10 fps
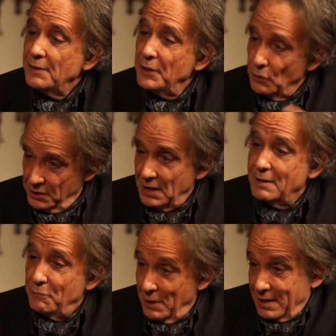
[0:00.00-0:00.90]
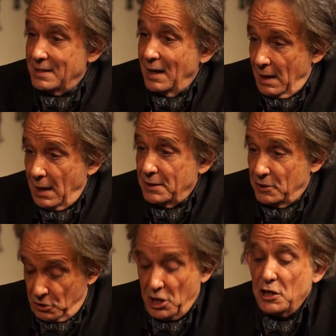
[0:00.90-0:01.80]
the ordeal of realizing I had to
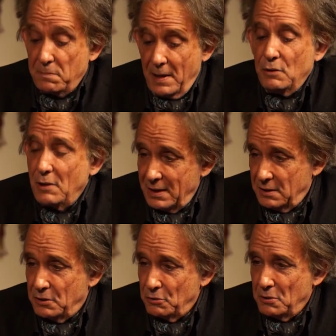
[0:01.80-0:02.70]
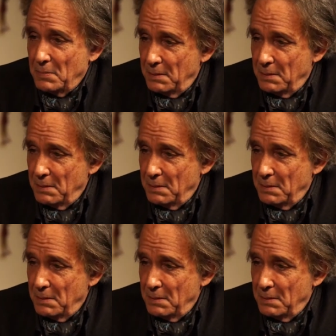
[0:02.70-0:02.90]
change my whole attitude to my